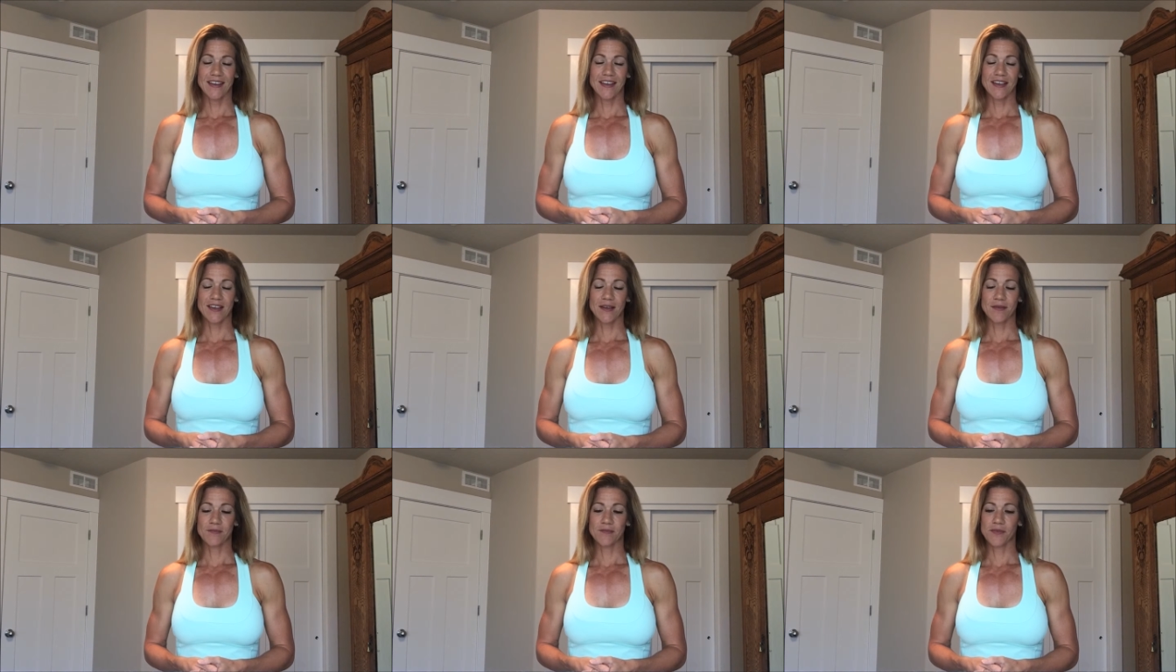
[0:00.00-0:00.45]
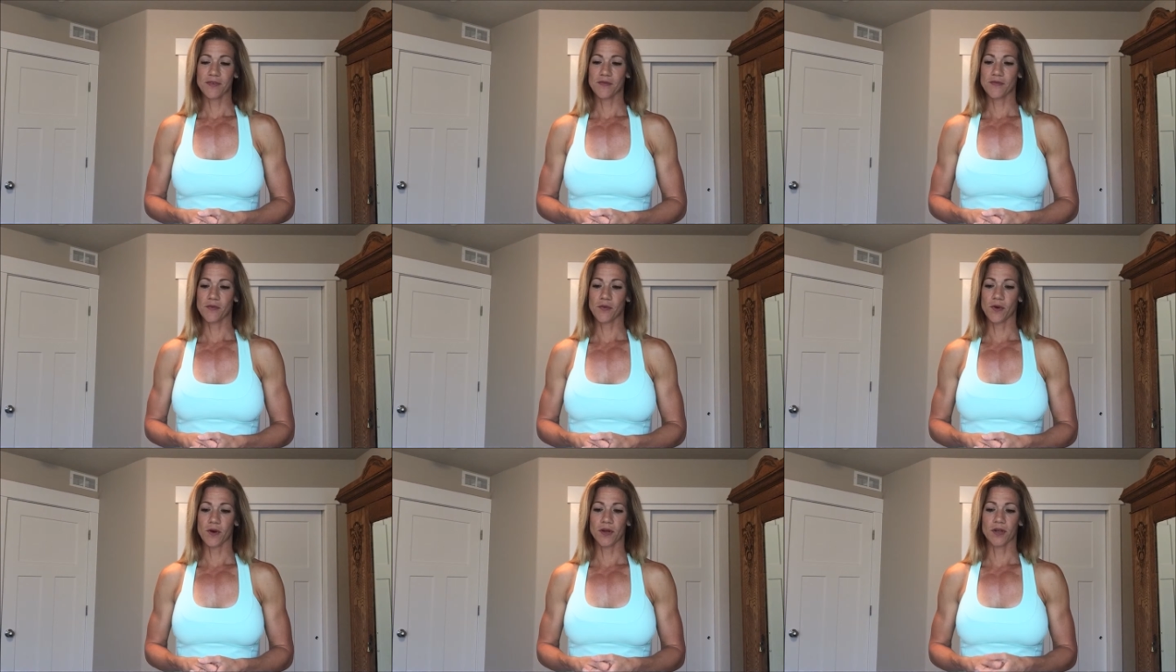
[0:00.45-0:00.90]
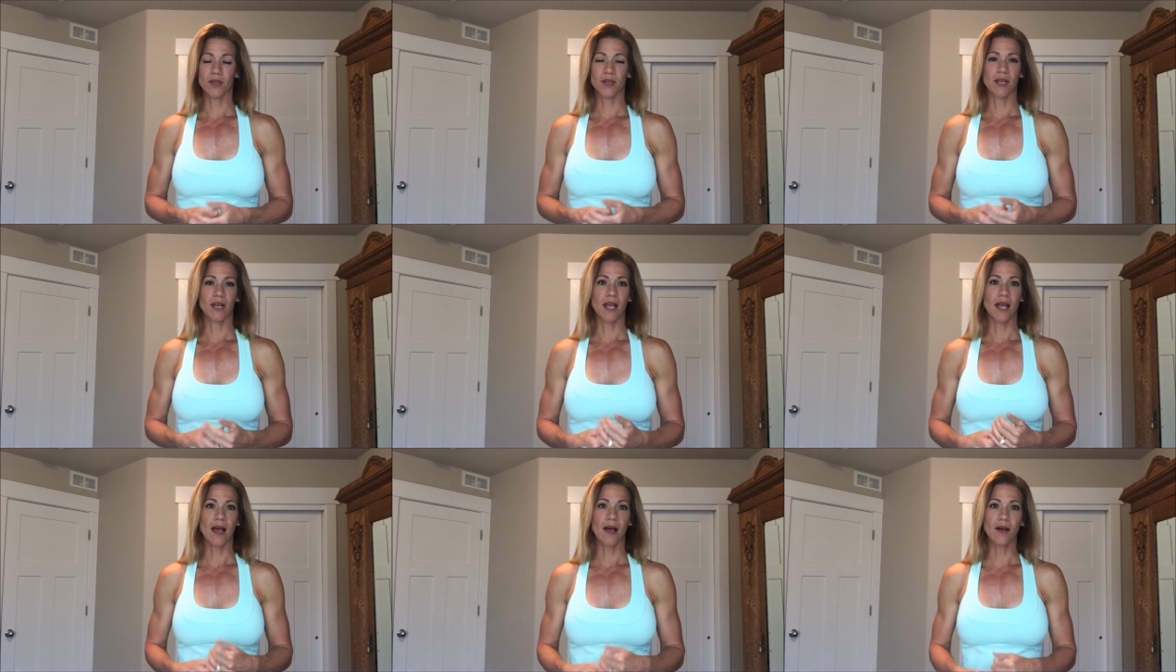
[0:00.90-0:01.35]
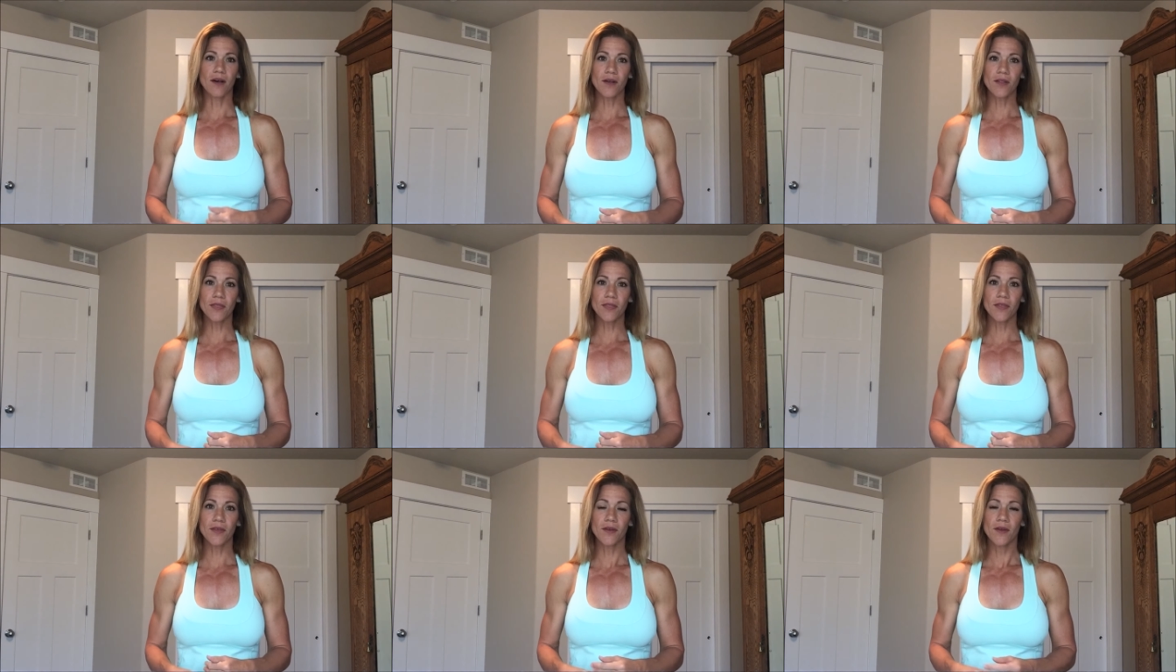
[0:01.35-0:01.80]
um, for good
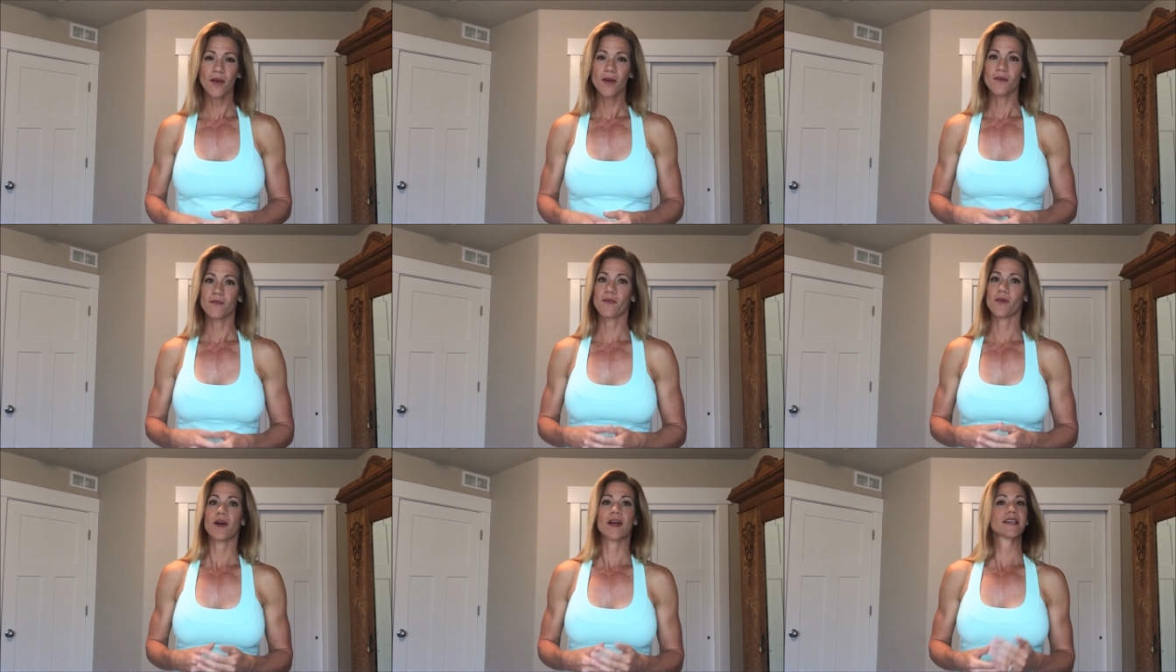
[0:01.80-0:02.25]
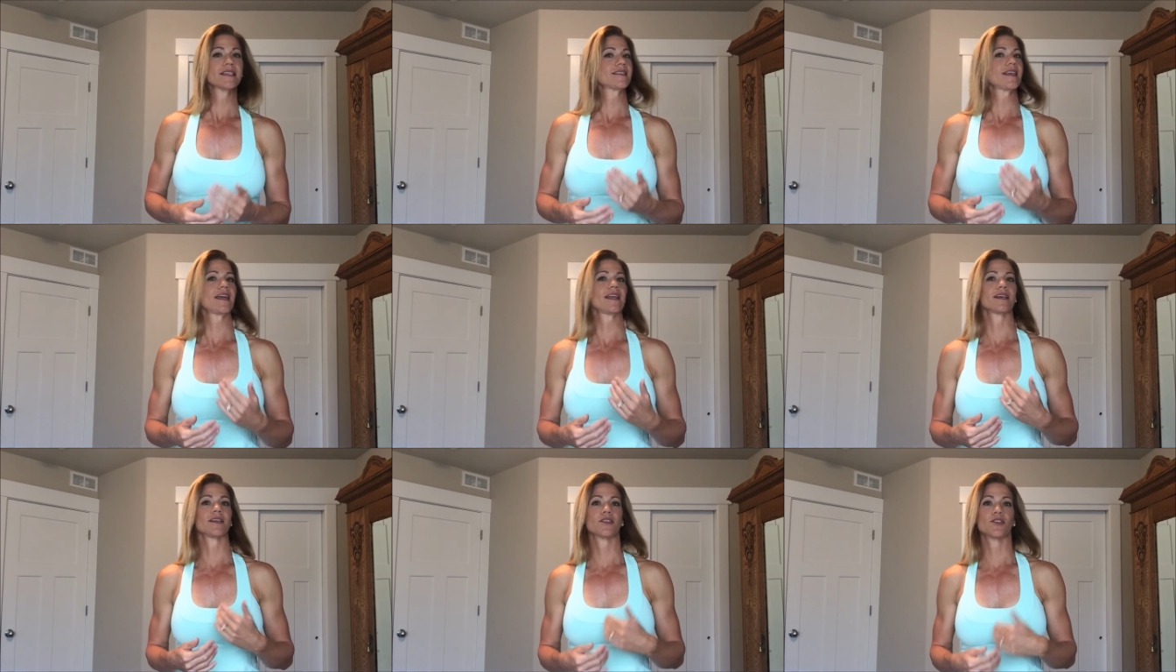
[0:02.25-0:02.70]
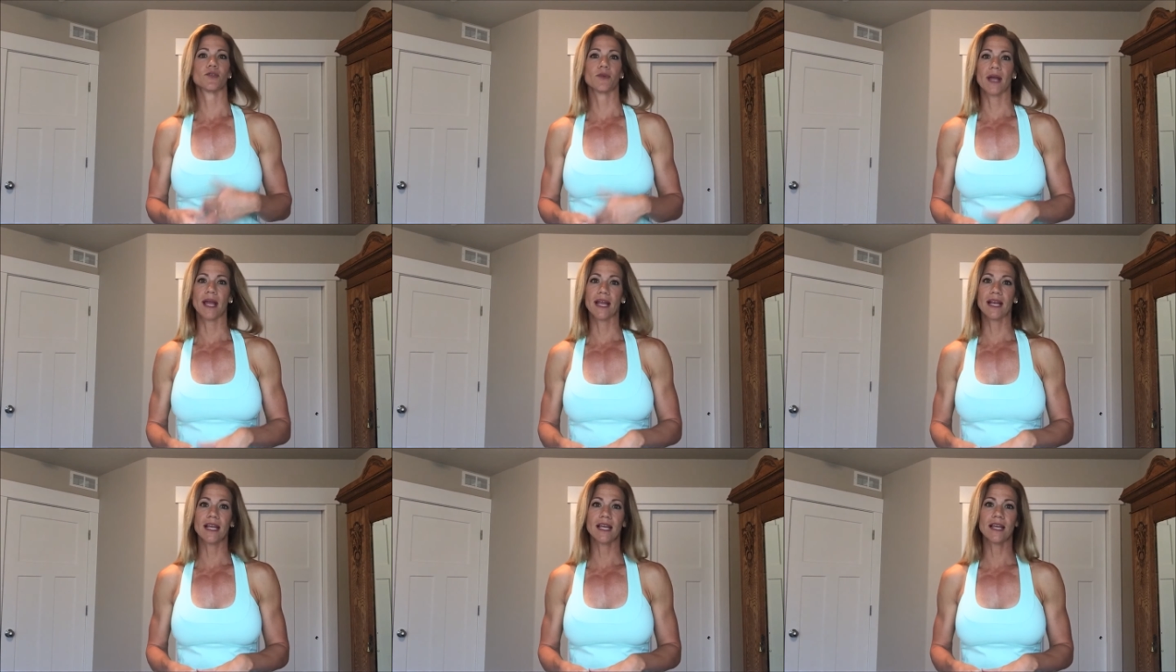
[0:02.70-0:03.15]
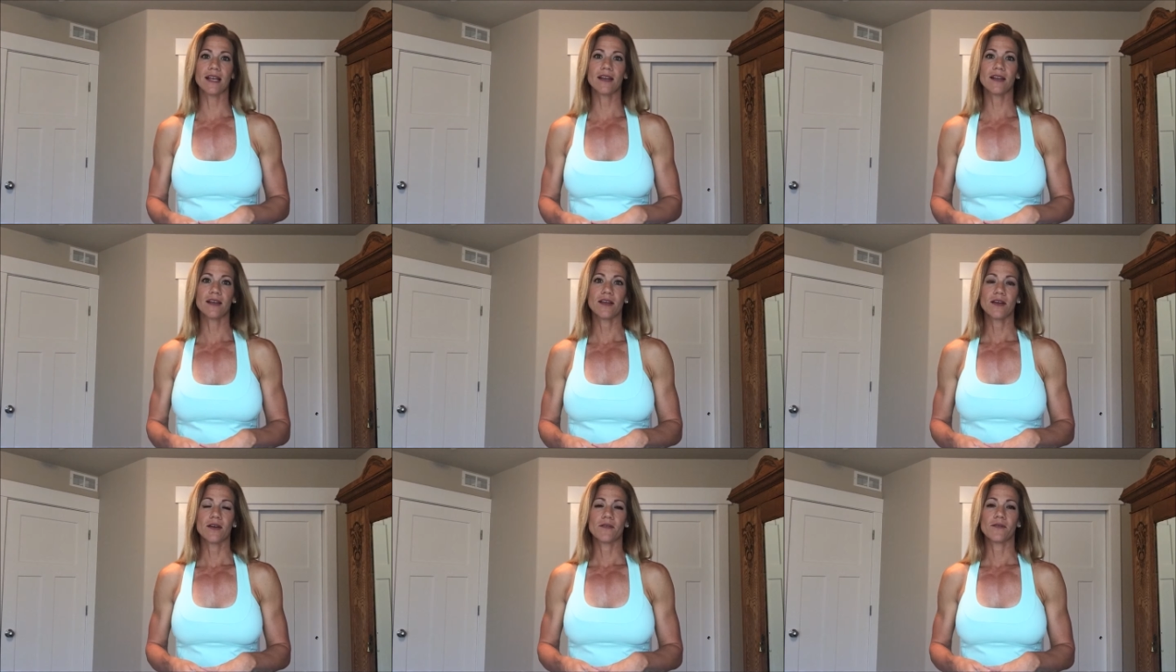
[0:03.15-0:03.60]
health, for aesthetic training,